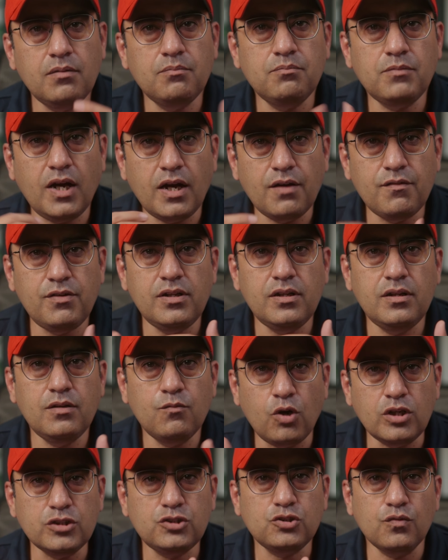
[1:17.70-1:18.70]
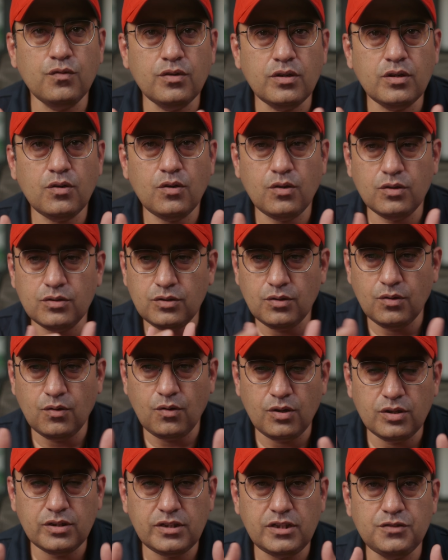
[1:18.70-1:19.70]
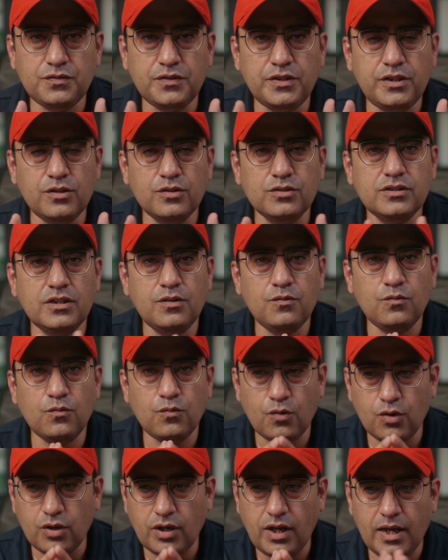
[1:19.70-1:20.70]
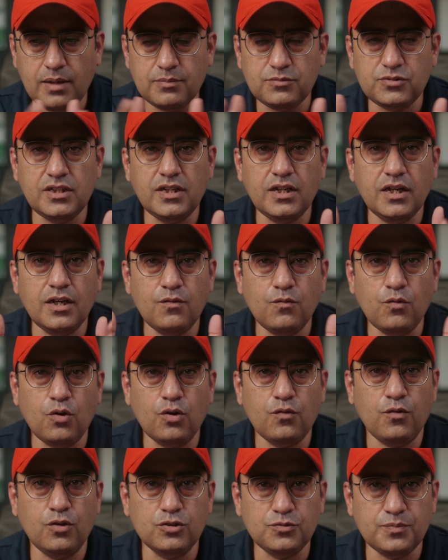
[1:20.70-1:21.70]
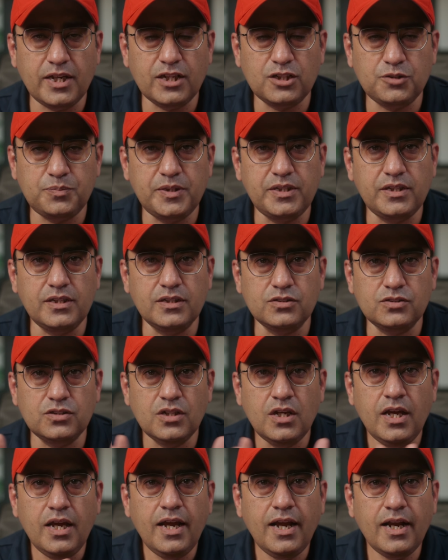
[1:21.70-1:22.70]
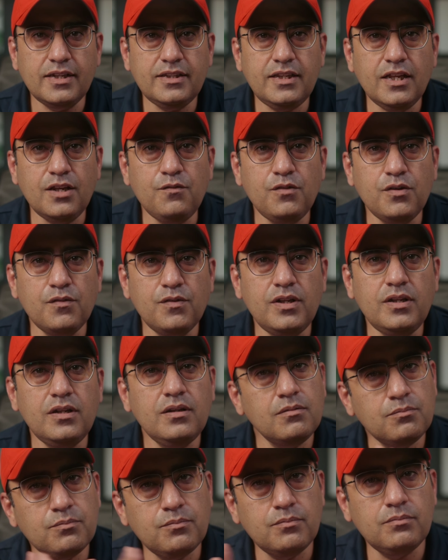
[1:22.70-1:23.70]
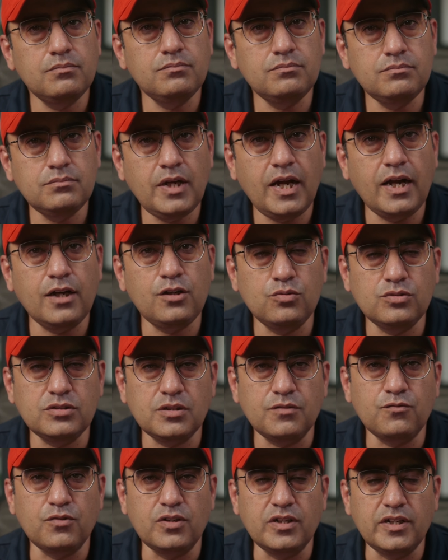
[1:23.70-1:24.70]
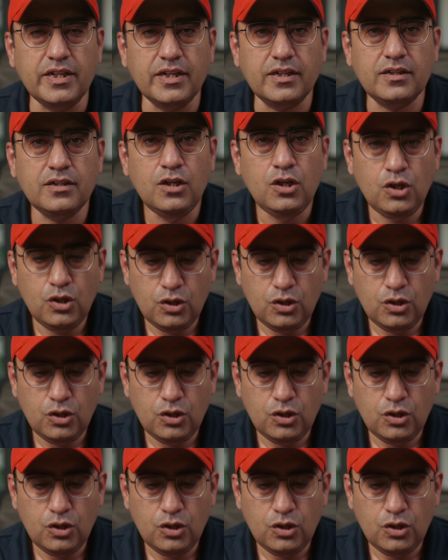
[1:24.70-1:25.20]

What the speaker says: I will voice over on all these videos that what I'm seeing and what was my experience. And then we will head to some verdict.